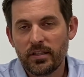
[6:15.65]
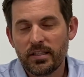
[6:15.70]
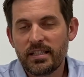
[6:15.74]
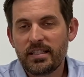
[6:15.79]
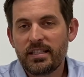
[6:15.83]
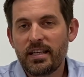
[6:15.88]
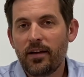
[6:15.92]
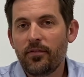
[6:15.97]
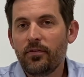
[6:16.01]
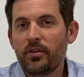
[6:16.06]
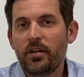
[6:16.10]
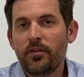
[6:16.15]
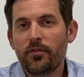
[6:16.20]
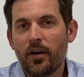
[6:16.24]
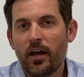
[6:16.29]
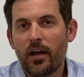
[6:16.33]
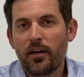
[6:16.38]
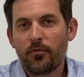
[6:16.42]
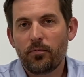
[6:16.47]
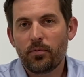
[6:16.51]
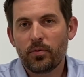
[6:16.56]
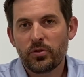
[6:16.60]

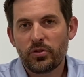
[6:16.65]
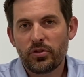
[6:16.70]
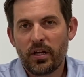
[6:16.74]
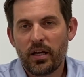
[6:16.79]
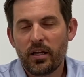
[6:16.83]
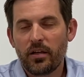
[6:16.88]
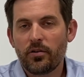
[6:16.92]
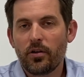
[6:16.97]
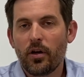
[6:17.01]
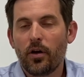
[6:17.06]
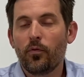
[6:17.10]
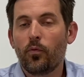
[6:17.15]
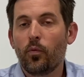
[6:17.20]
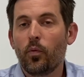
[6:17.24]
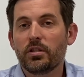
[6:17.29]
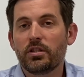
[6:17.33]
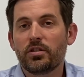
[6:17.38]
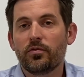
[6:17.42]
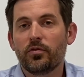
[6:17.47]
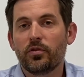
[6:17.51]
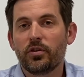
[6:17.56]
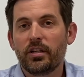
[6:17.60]
75% of
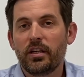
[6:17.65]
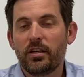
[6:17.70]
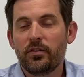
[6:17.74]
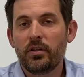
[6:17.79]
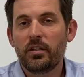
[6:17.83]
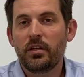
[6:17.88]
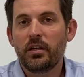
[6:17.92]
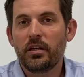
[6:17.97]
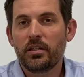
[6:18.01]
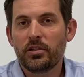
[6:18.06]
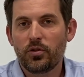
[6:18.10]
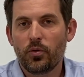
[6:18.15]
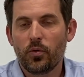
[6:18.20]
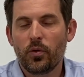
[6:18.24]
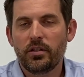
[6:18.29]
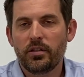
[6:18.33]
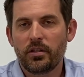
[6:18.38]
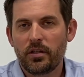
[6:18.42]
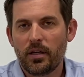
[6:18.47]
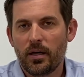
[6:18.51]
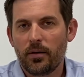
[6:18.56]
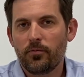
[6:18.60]
what's forgiven is going
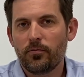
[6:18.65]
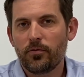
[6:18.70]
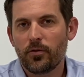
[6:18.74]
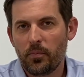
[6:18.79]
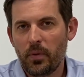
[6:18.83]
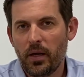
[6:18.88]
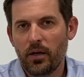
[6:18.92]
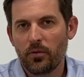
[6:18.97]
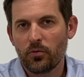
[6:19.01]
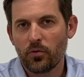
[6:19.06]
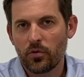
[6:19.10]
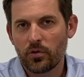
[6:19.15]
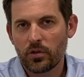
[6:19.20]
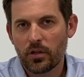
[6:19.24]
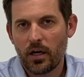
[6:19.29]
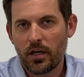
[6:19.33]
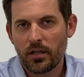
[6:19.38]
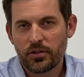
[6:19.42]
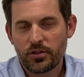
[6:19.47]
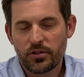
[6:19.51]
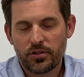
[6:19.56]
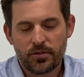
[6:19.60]
to come from payroll
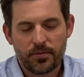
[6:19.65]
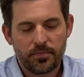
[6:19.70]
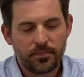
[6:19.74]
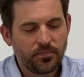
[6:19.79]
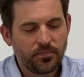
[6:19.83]
costs.